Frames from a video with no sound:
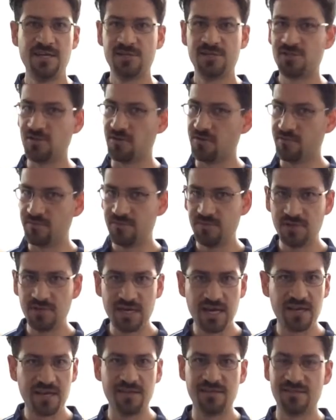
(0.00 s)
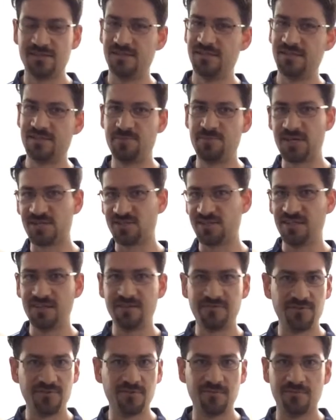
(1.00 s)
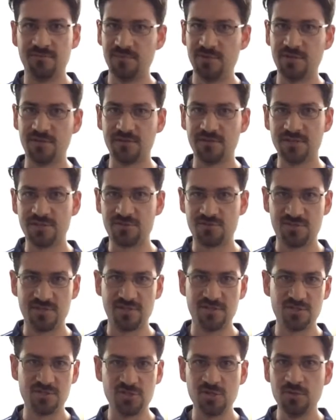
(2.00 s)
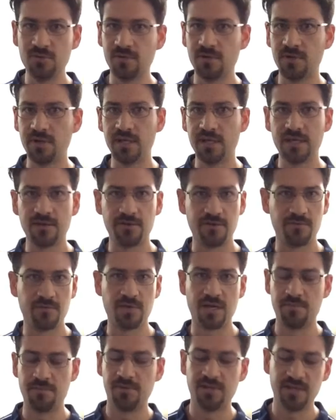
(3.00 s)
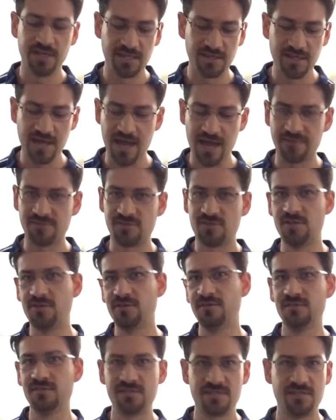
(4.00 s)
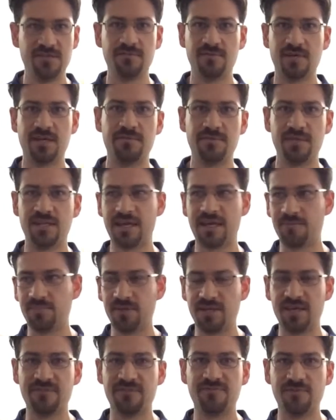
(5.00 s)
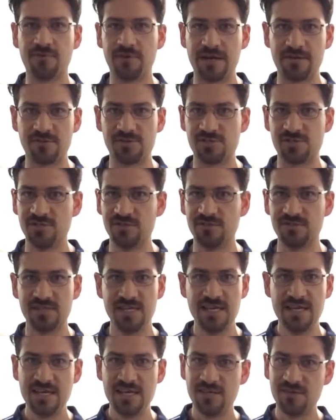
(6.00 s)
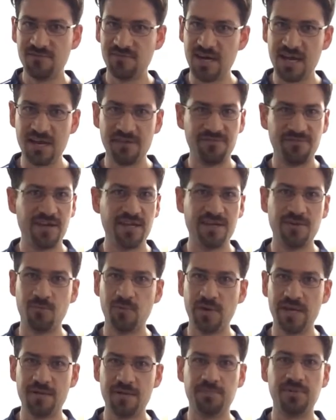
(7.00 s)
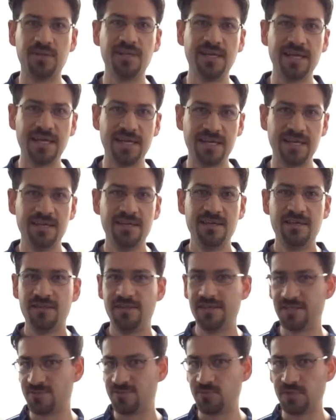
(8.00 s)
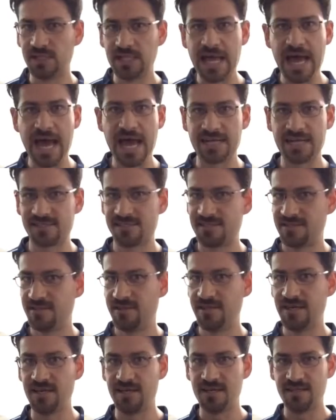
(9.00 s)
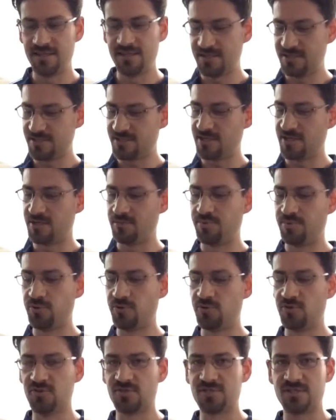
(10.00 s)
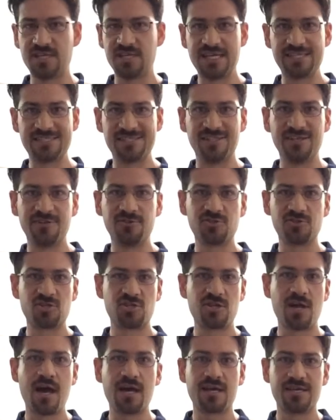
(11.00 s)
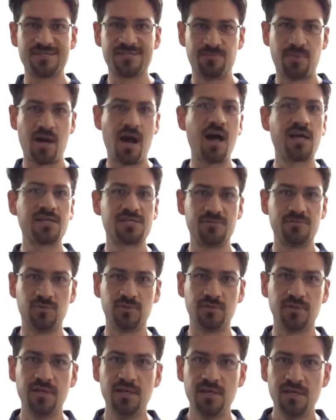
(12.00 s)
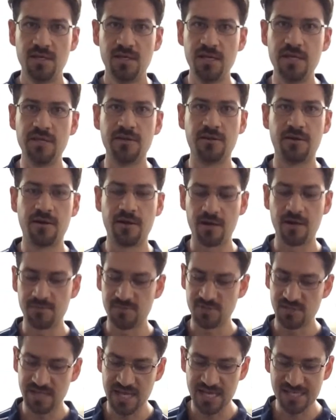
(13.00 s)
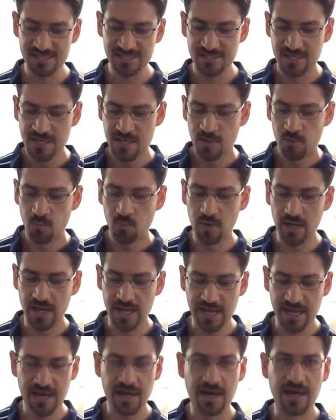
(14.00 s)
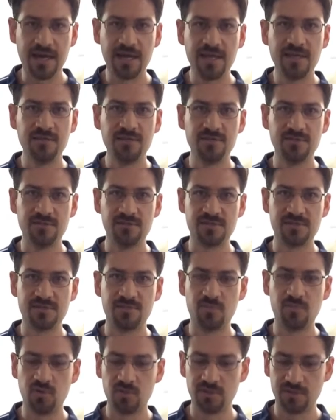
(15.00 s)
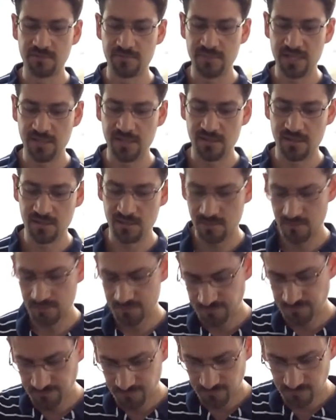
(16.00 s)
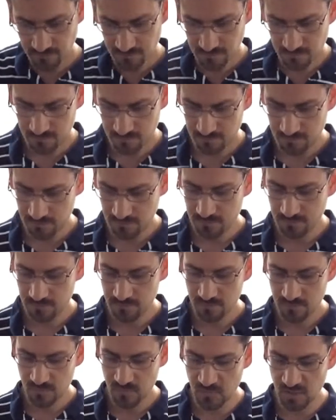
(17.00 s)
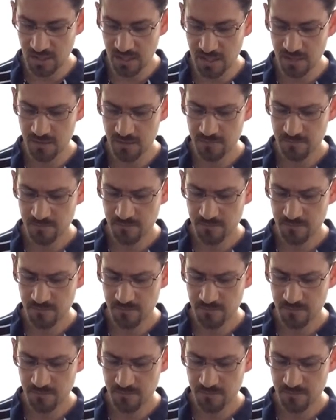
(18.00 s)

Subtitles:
So you got to, especially if you're interested in touring or you want to play live shows and you want to be like playing 4-hour shows, you've got to find a way to play that's relaxed, that is going to produce as little shock as possible in your arm. So that's why I use the Moeller method. Okay?